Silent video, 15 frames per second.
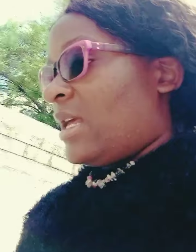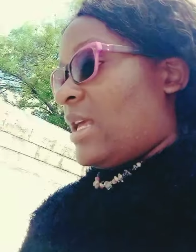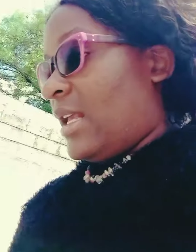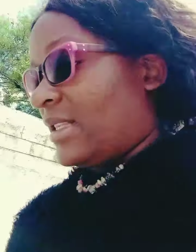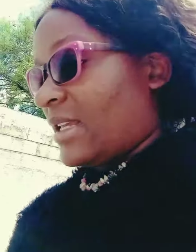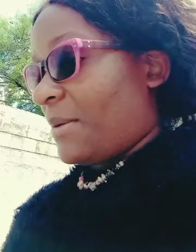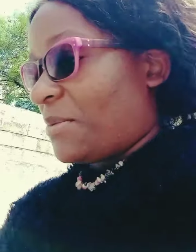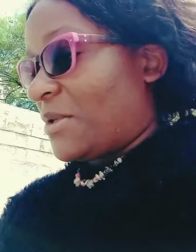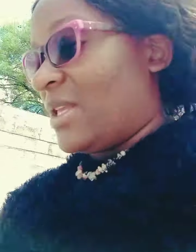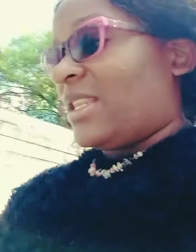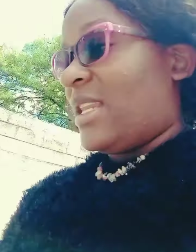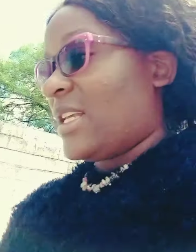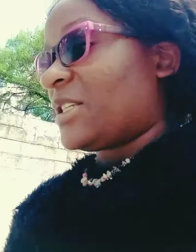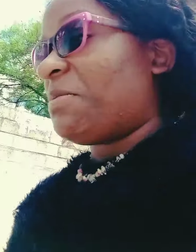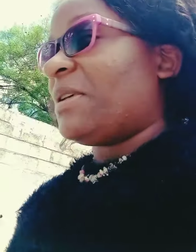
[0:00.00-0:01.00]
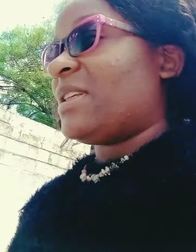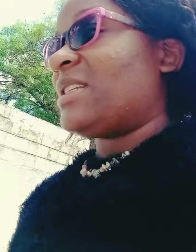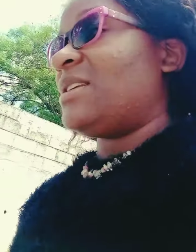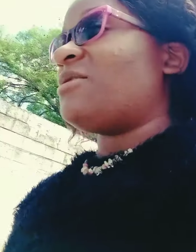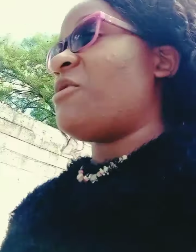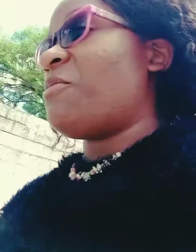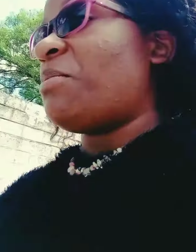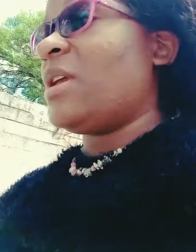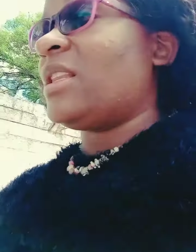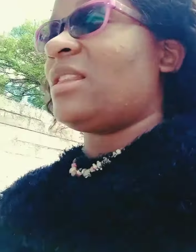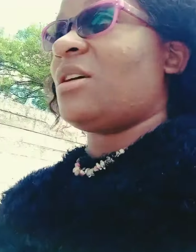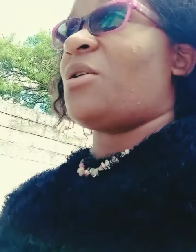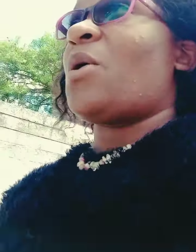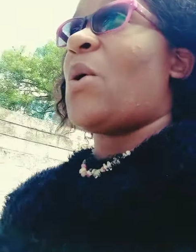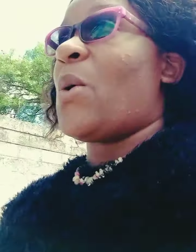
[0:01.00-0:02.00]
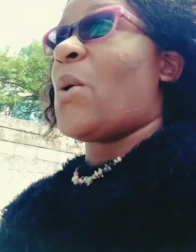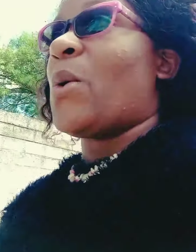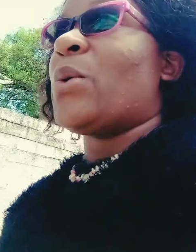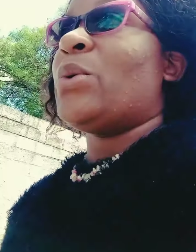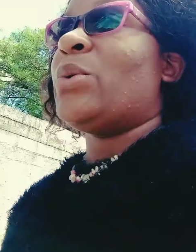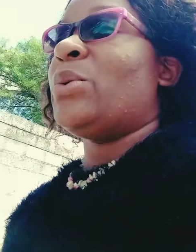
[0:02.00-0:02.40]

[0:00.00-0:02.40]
It's up to the next person to pick the call.